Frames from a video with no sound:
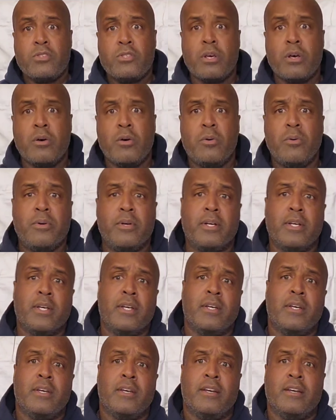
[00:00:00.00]
So
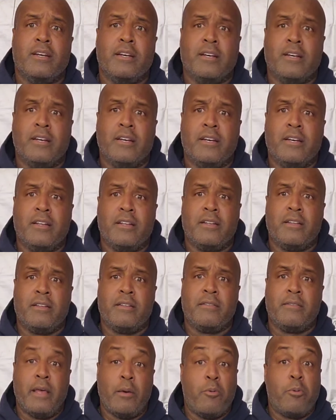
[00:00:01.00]
uh,
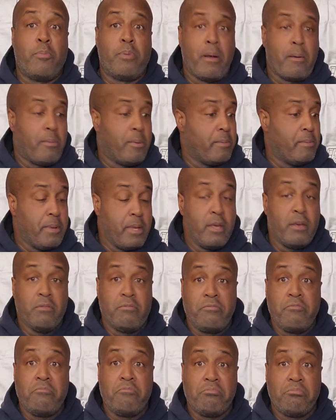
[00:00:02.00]
that will probably be
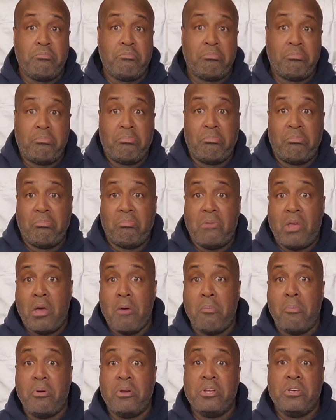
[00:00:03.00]
a,
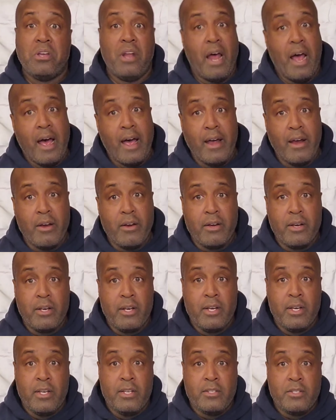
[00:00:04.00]
a pretty good hire.
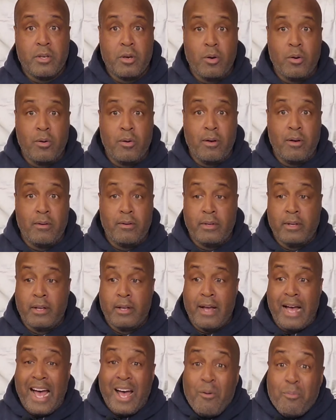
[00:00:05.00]
So
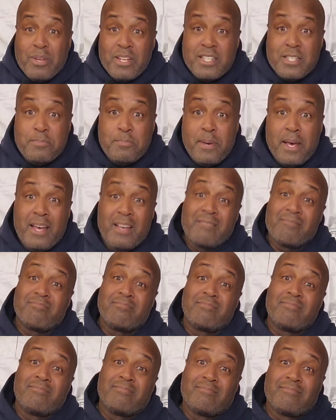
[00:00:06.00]
I would expect
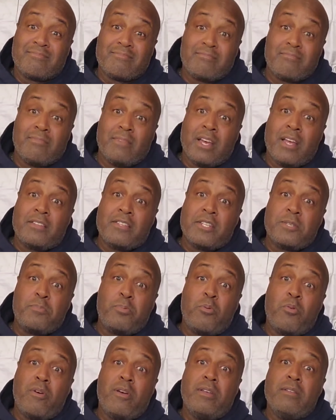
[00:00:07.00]
at
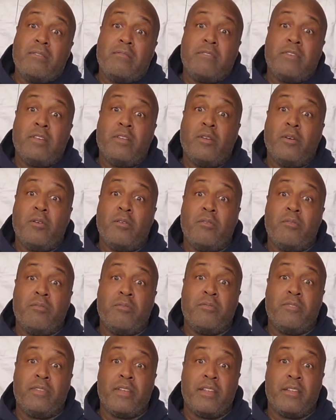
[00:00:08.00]
this point, you
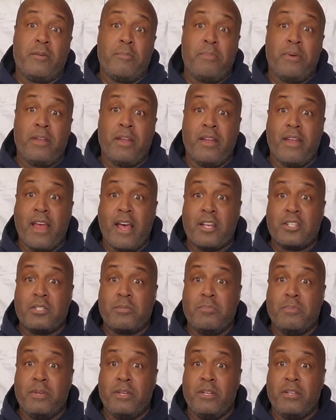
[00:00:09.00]
know, that there'd be an
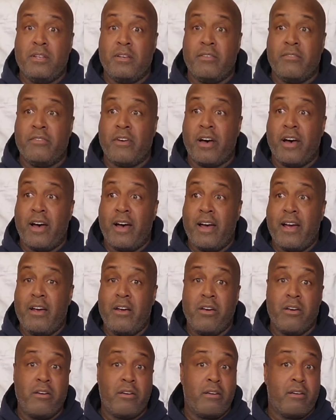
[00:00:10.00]
announcement of a
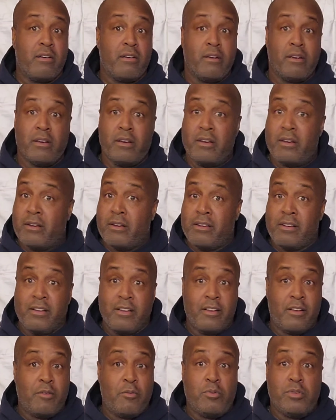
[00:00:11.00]
hire
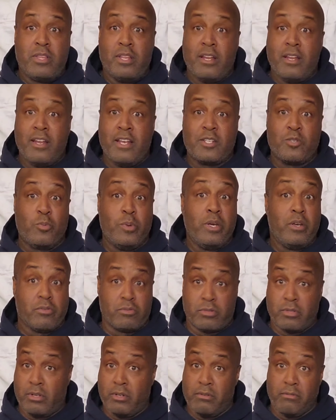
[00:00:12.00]
within the next
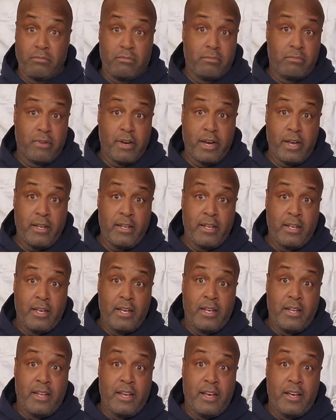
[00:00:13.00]
week or so, right?
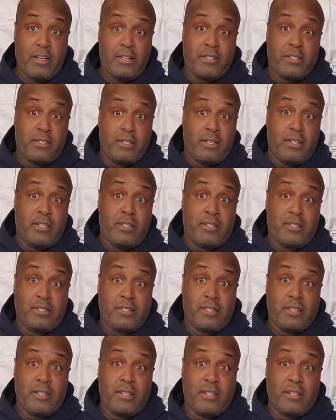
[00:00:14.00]
Now it's,
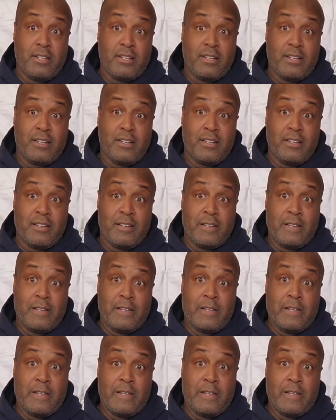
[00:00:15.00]
it's uh,